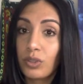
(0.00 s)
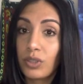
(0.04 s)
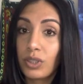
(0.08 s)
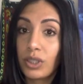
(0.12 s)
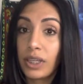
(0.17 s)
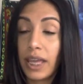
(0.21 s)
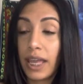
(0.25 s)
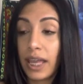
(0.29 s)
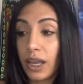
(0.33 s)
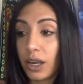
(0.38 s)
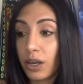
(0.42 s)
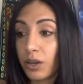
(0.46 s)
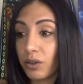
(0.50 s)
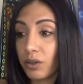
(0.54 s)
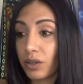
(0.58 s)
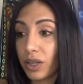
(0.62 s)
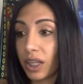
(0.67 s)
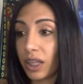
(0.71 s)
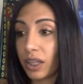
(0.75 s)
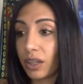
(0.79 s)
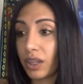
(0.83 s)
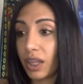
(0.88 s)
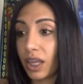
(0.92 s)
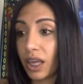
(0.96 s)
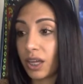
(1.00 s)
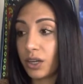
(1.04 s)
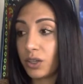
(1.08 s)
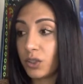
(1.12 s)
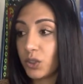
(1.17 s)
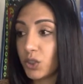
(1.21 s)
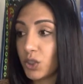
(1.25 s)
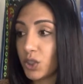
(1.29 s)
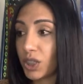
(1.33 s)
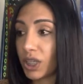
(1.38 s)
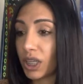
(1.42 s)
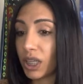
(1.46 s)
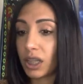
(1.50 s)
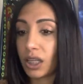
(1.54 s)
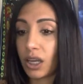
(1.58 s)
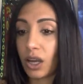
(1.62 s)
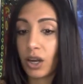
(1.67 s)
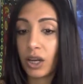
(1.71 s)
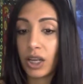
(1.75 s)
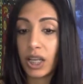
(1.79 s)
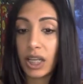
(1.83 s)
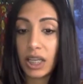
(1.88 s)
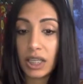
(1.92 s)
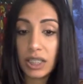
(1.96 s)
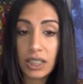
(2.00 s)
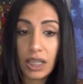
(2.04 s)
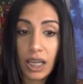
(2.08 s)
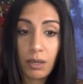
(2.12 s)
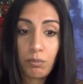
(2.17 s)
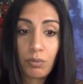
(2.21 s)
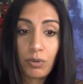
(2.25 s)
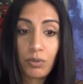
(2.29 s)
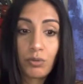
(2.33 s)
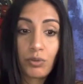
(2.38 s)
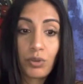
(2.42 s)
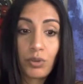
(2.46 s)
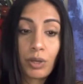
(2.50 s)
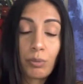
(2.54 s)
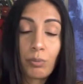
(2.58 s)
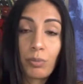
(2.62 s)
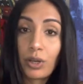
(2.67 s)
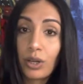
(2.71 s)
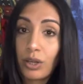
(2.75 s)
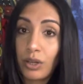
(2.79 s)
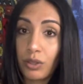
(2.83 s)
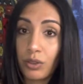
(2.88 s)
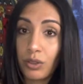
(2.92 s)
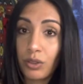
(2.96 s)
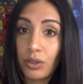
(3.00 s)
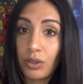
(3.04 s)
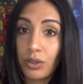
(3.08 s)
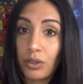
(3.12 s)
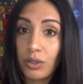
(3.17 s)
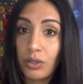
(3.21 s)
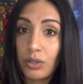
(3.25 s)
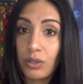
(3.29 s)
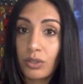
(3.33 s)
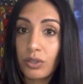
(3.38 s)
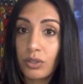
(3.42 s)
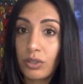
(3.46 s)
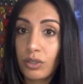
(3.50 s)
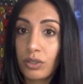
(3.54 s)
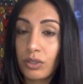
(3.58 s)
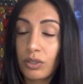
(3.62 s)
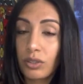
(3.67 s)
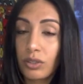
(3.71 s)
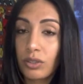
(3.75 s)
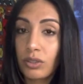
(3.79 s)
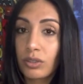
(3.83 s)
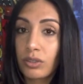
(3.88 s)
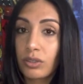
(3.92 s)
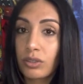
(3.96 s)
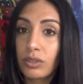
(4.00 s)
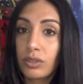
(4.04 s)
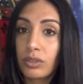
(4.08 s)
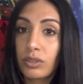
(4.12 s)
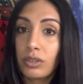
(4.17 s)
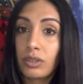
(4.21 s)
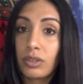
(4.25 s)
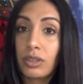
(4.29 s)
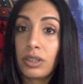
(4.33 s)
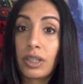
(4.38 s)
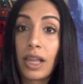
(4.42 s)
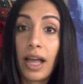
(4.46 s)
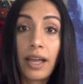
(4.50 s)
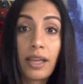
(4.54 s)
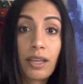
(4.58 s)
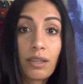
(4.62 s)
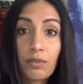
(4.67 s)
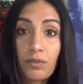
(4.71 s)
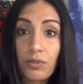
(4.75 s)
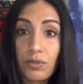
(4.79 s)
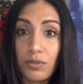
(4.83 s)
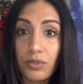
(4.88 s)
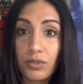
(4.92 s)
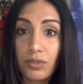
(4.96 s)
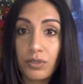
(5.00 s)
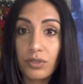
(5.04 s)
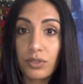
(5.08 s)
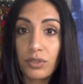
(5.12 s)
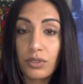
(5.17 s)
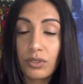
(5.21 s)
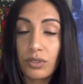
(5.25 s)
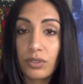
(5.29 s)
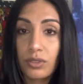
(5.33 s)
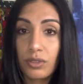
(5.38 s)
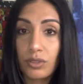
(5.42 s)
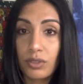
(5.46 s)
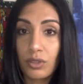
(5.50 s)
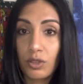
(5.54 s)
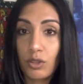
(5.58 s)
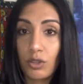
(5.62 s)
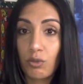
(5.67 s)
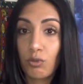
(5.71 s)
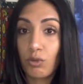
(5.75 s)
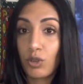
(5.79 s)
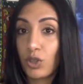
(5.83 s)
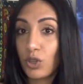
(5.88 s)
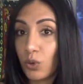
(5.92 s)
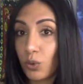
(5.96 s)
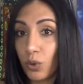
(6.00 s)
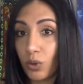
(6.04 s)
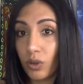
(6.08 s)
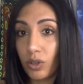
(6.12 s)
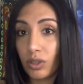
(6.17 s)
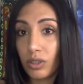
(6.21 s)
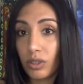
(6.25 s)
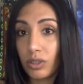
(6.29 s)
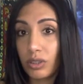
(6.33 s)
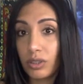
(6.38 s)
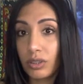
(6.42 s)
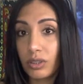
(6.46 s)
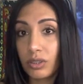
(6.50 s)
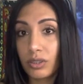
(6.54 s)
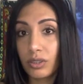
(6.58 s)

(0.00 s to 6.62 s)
carry the energy and the archetype of rebirth, life, renewal.